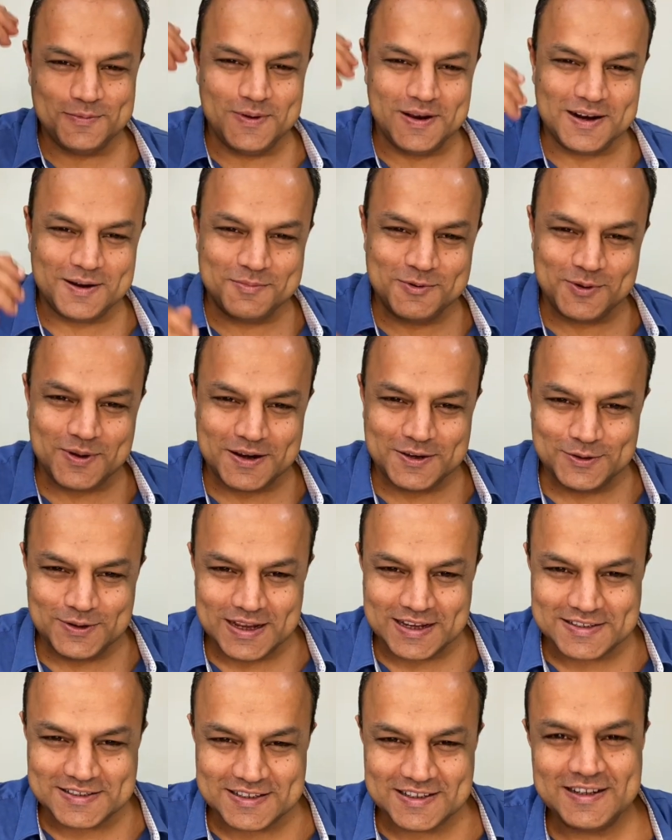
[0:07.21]
Welcome to a new
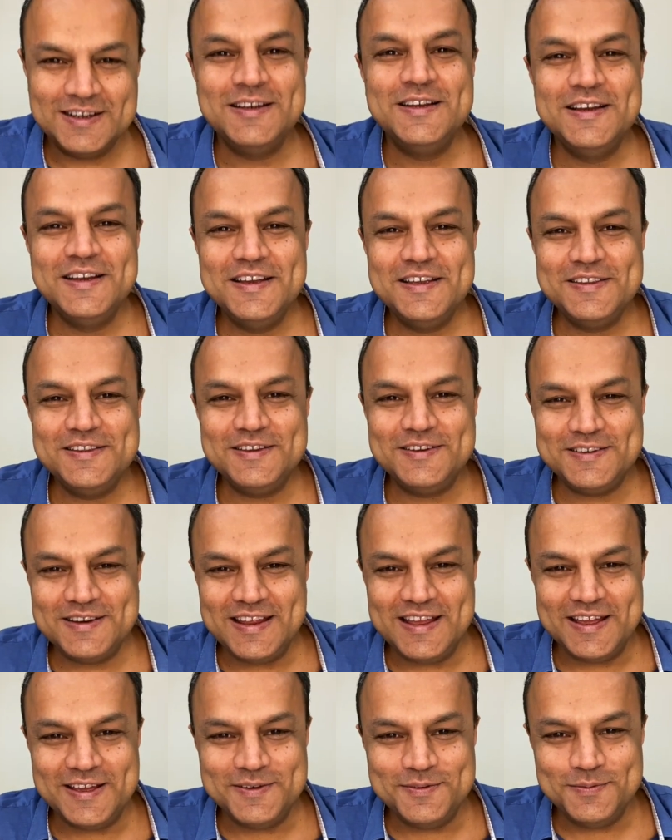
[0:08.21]
lecture. So
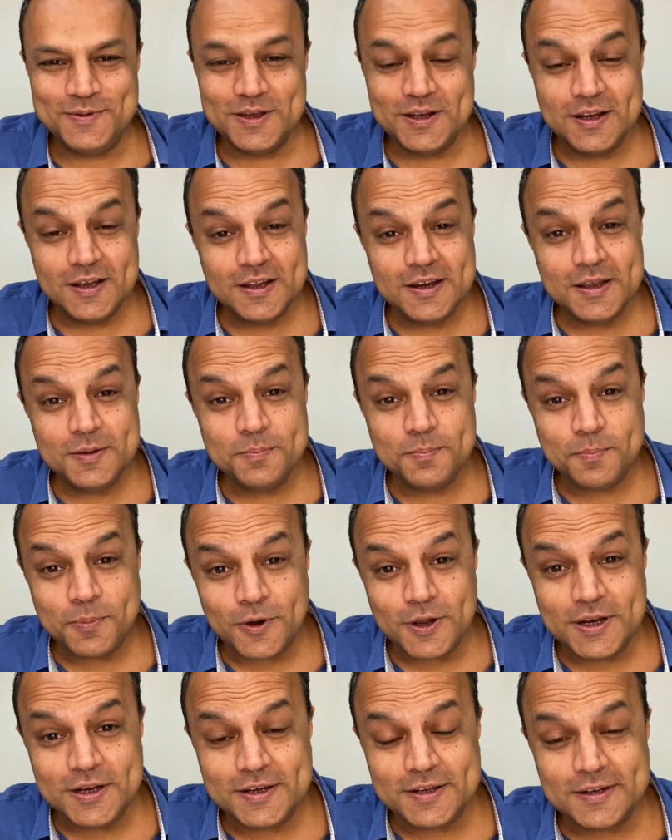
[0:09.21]
today, we are learning
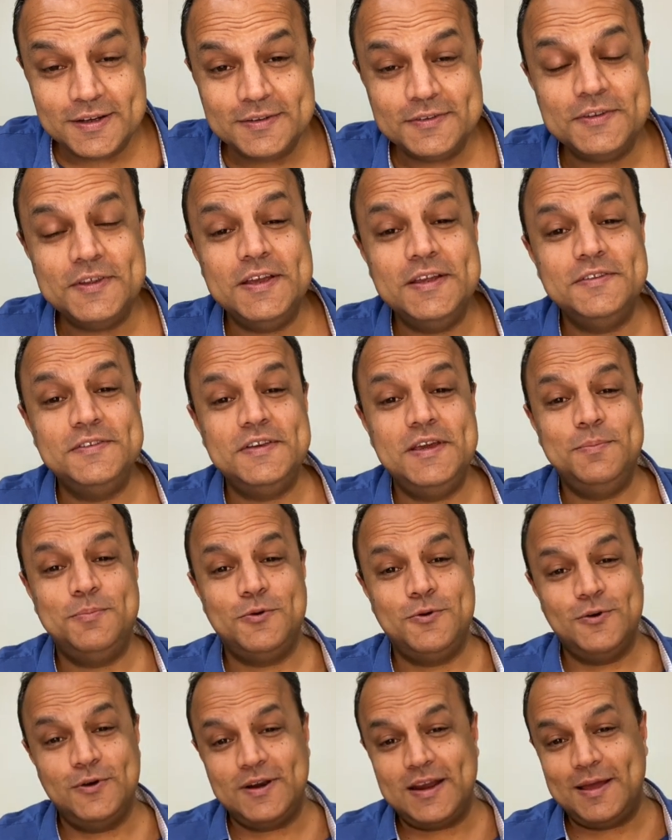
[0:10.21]
pointers in C
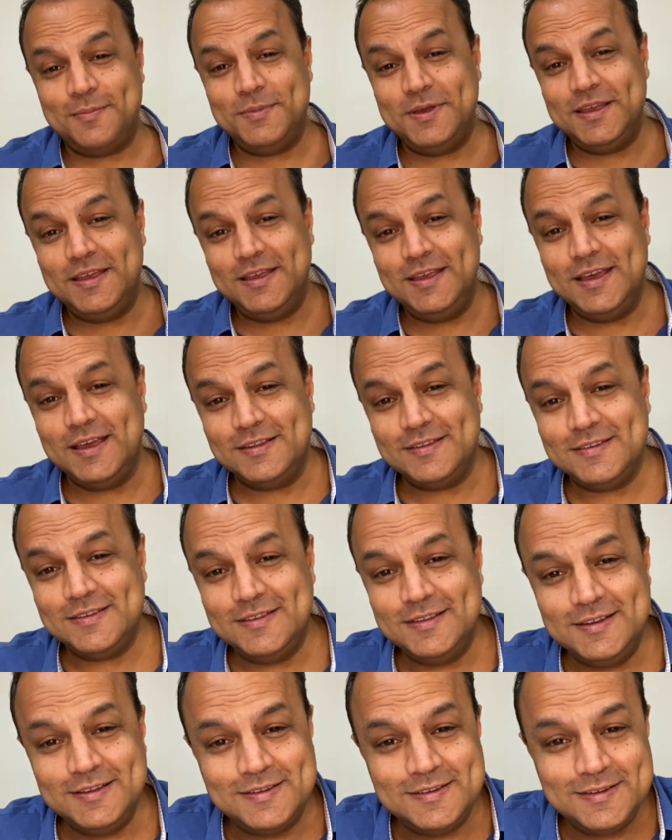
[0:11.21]
programming. Yes,
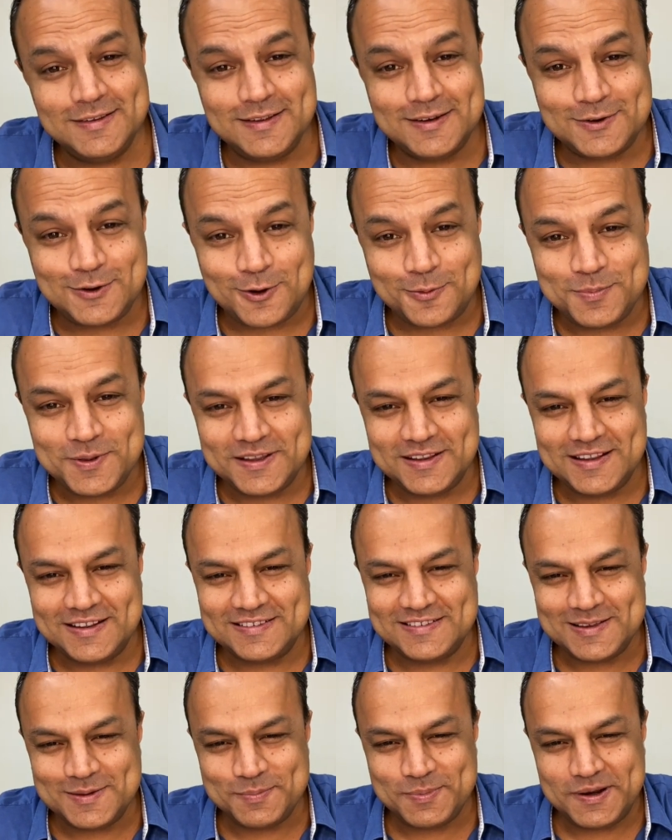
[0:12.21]
this is the topic
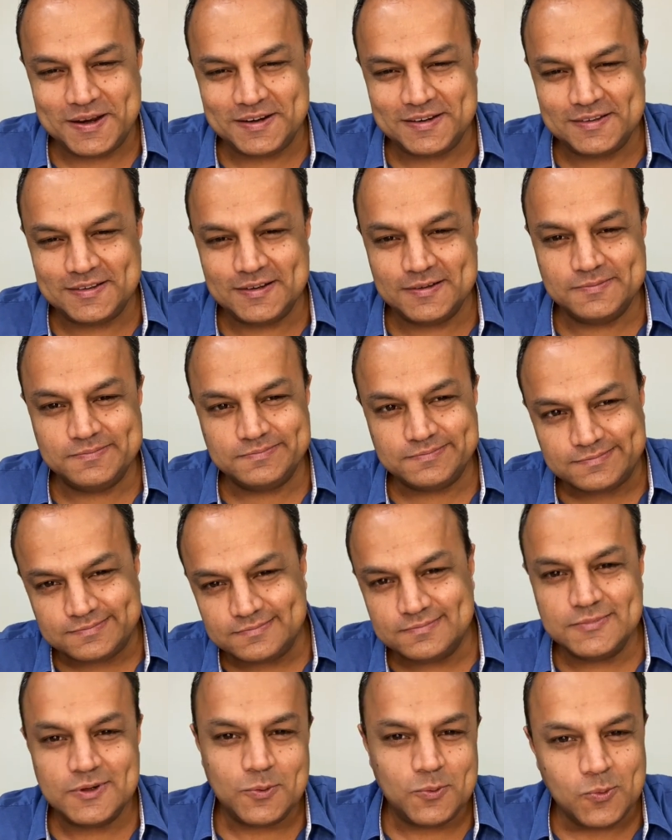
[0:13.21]
that separates the
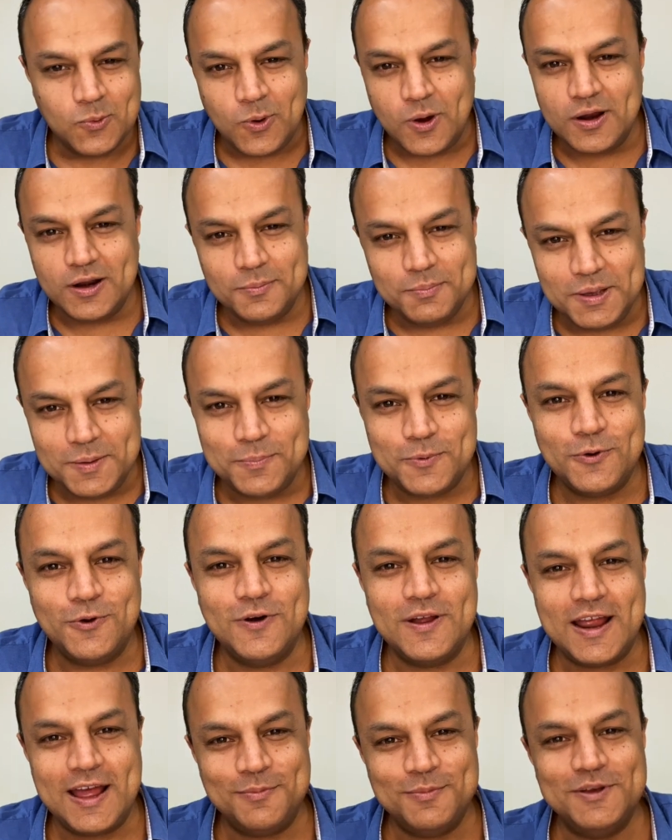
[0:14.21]
wannabe
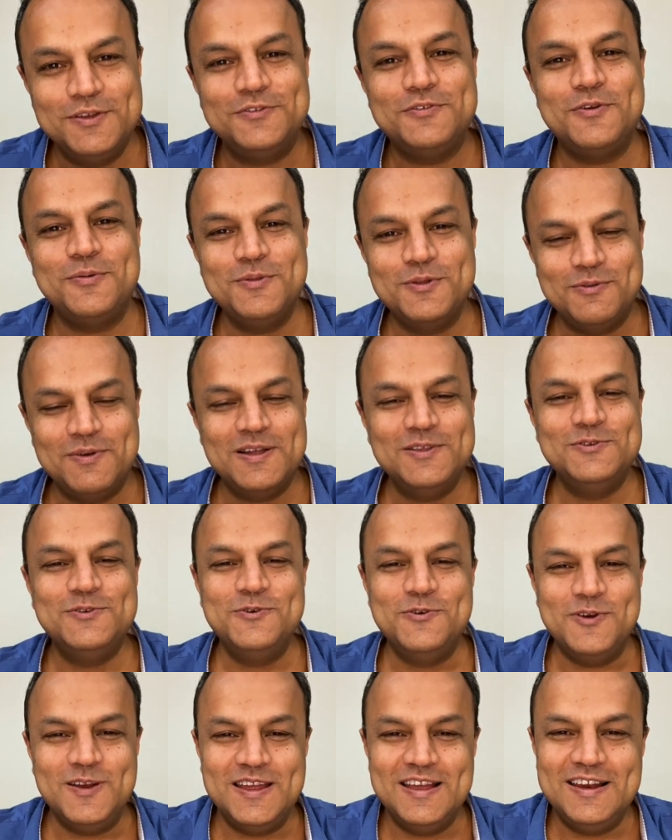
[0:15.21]
programmers from the ones who
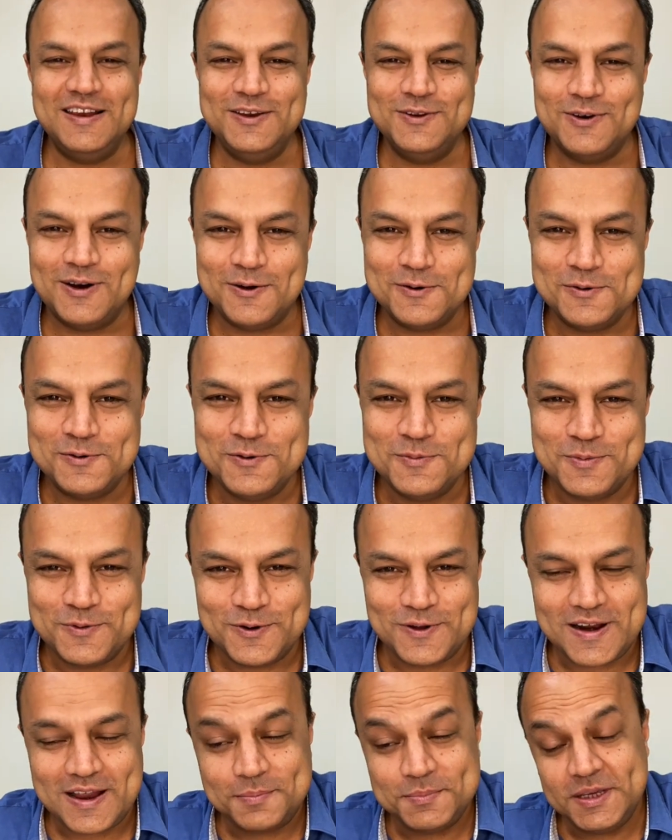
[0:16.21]
really know how to do
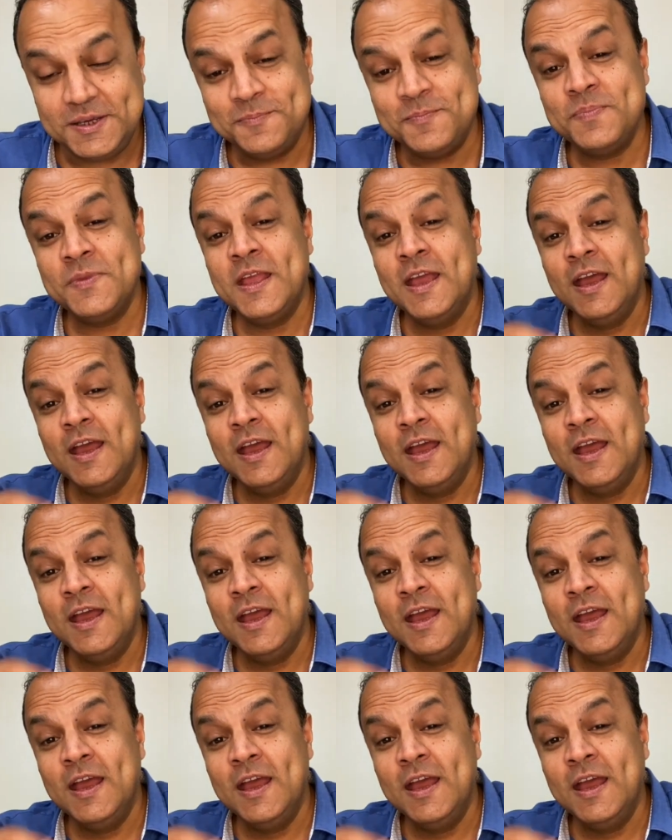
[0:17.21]
programming.